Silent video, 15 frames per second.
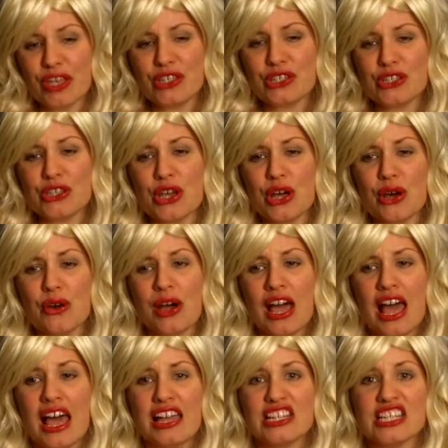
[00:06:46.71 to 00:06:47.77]
So,
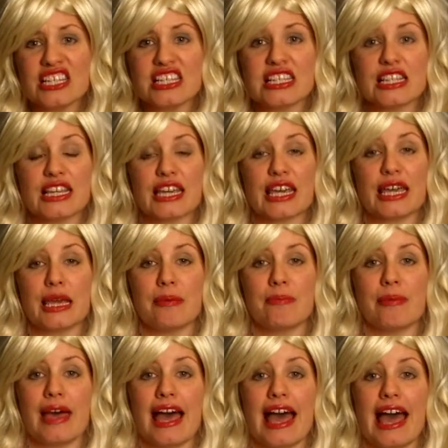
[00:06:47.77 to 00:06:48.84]
just looking
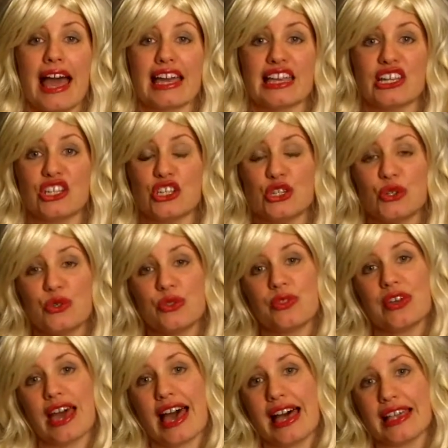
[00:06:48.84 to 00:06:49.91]
back at
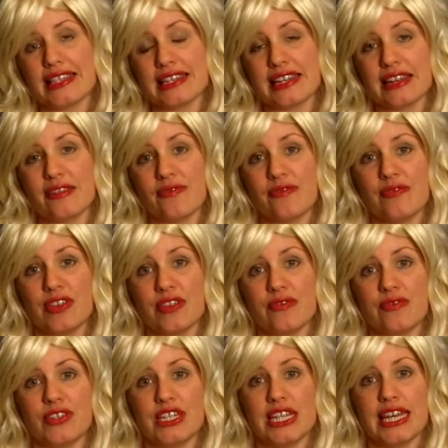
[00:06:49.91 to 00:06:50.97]

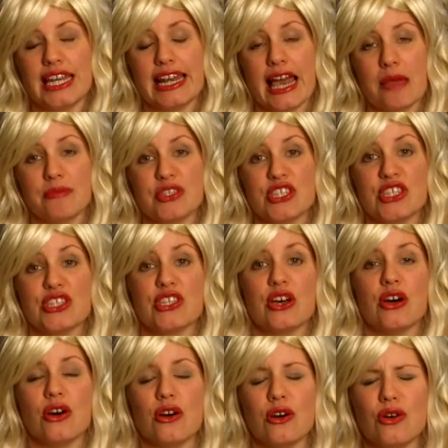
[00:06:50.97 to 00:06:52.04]
2015, I'm
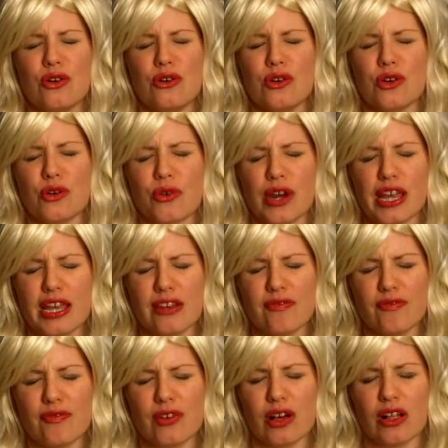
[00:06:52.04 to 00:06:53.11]
so
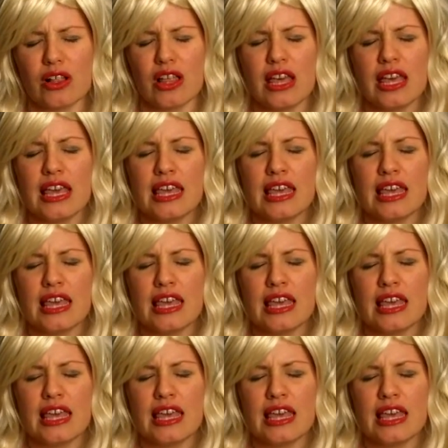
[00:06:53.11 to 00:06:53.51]
grateful